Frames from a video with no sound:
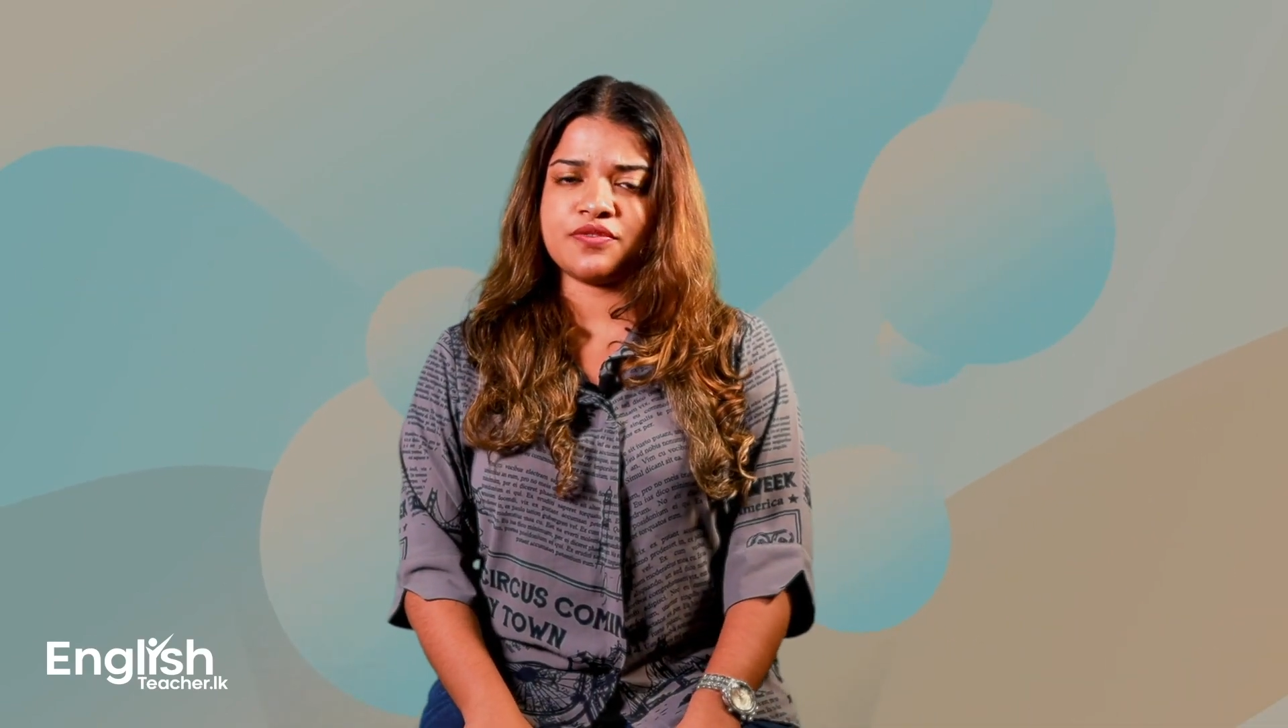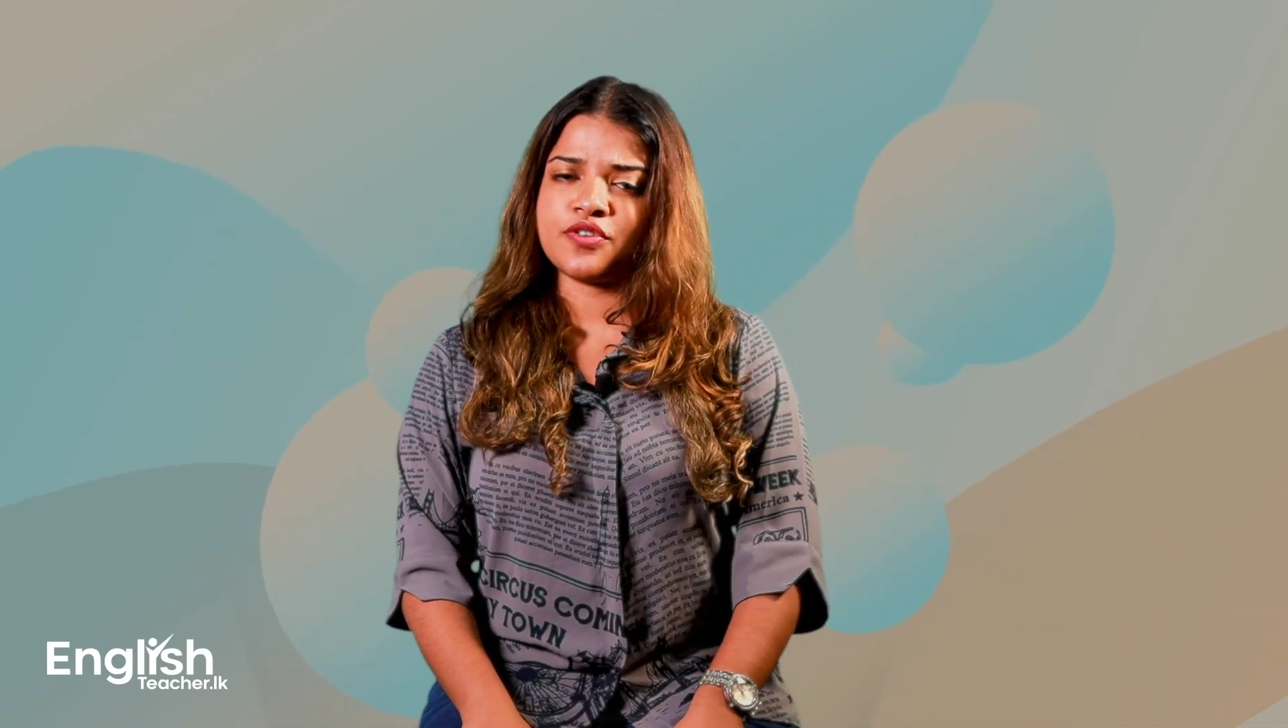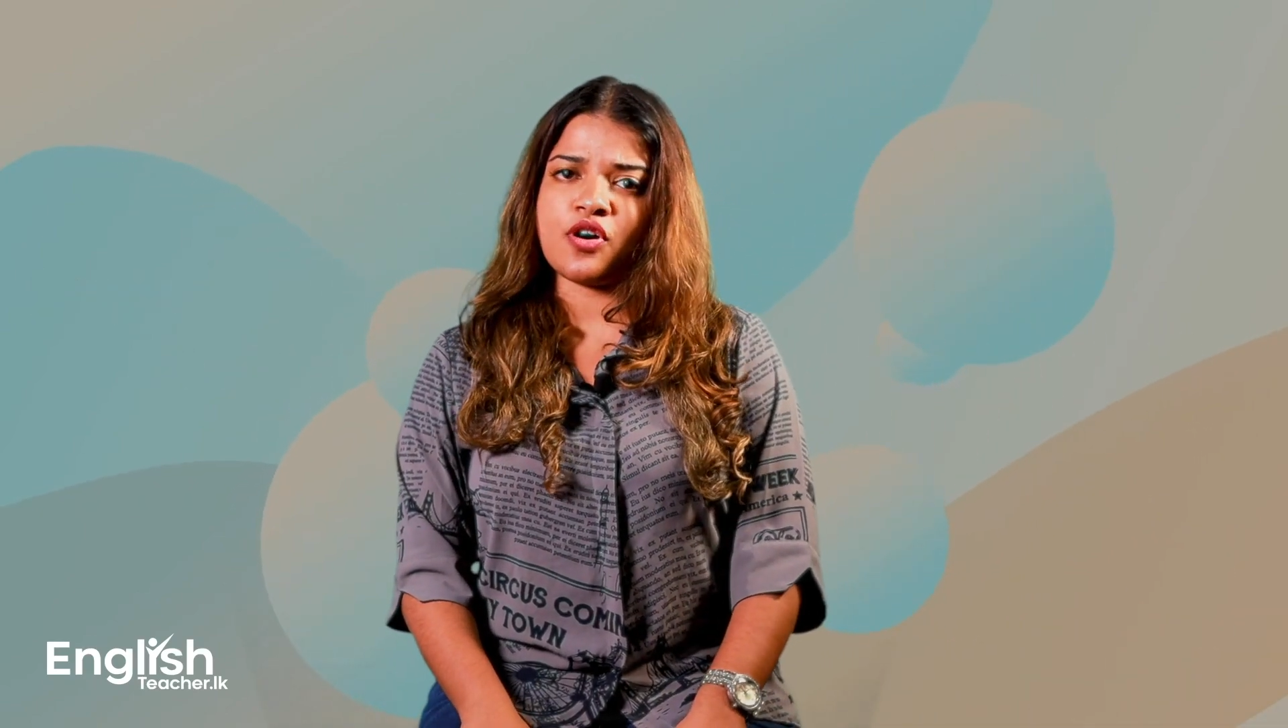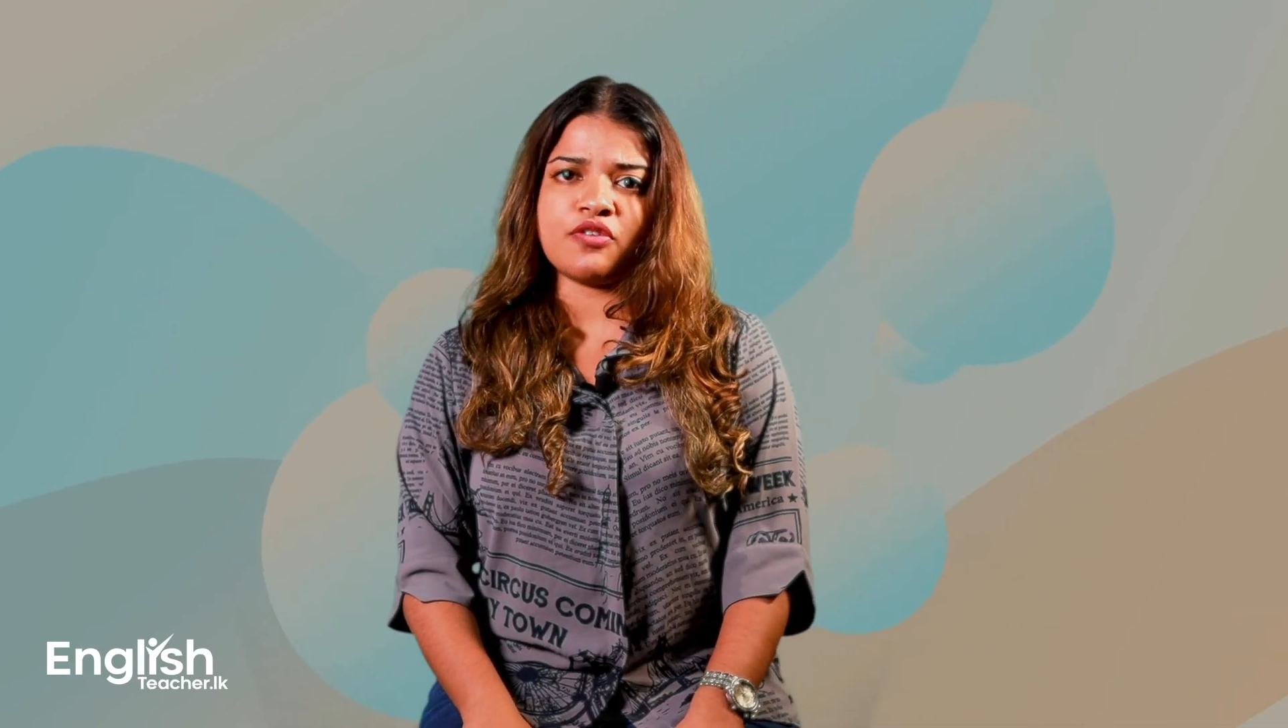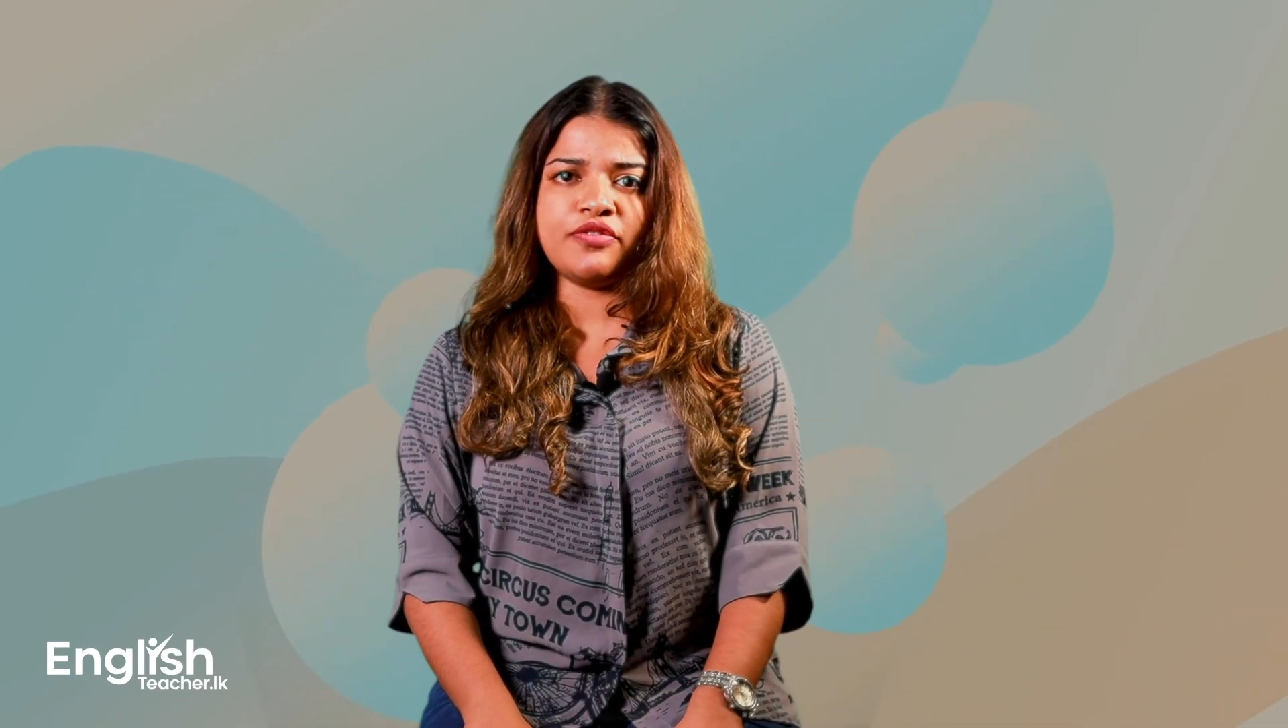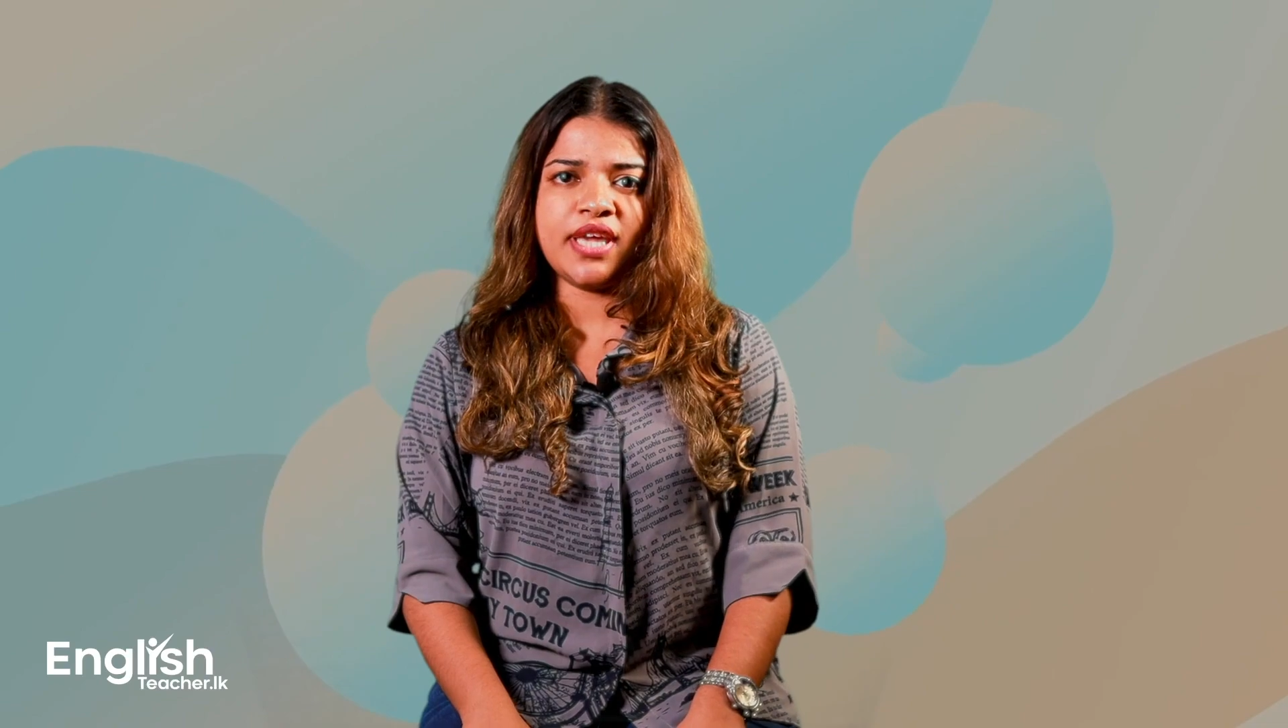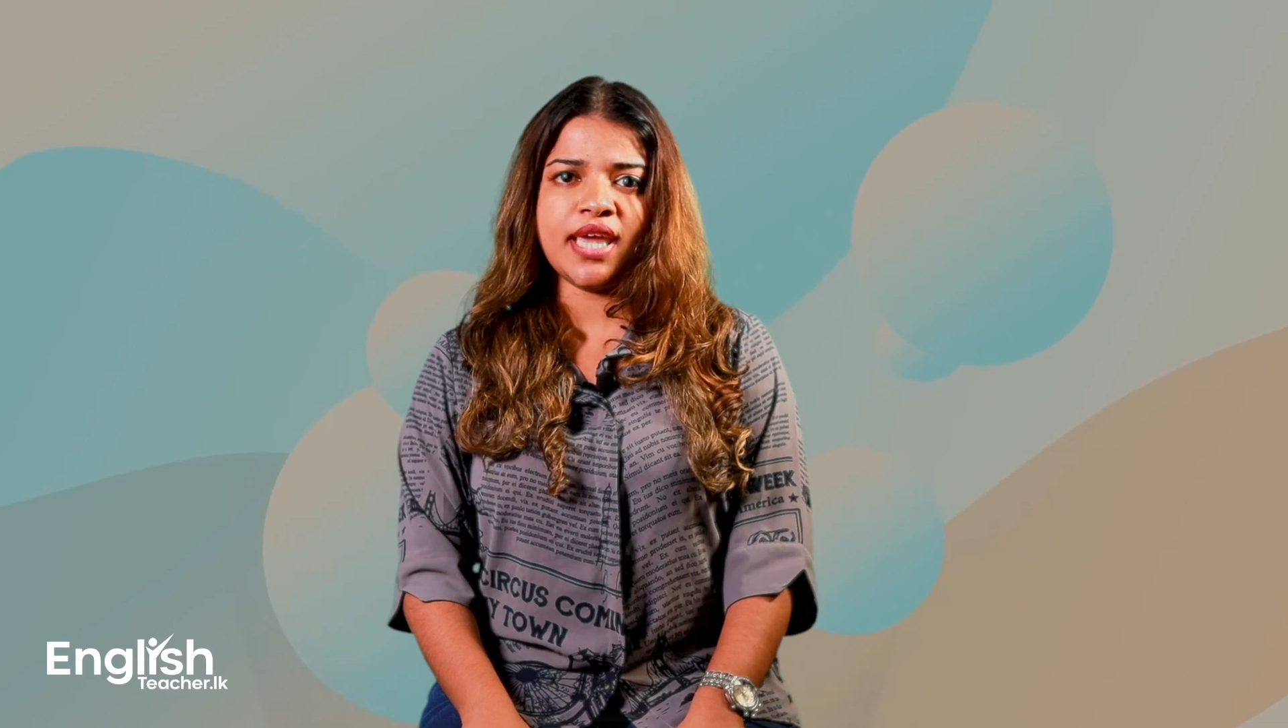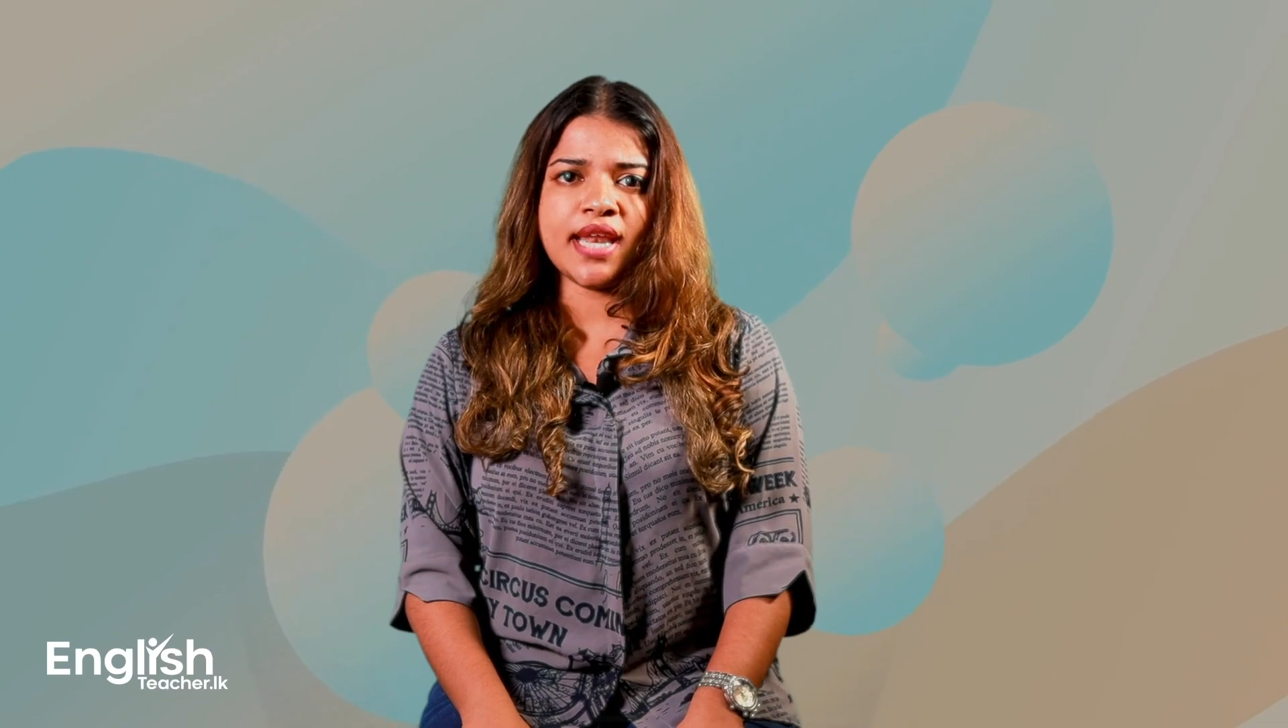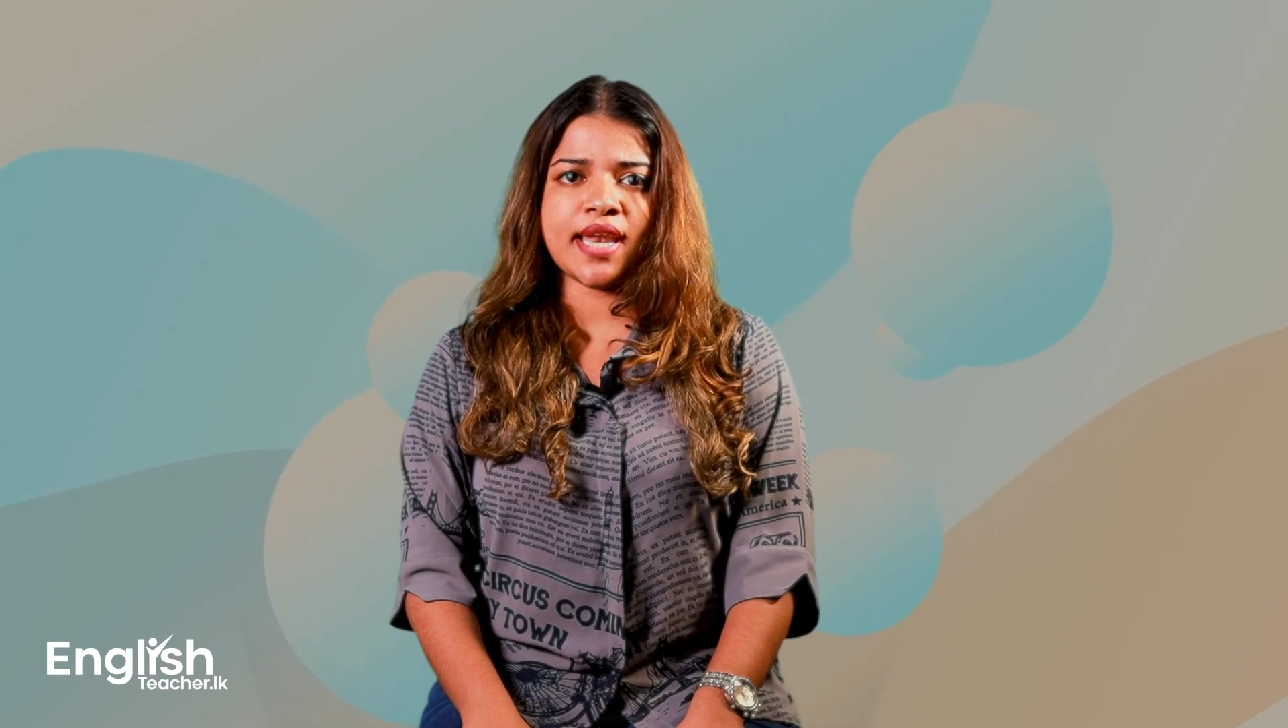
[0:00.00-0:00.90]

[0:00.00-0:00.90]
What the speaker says: of coffee,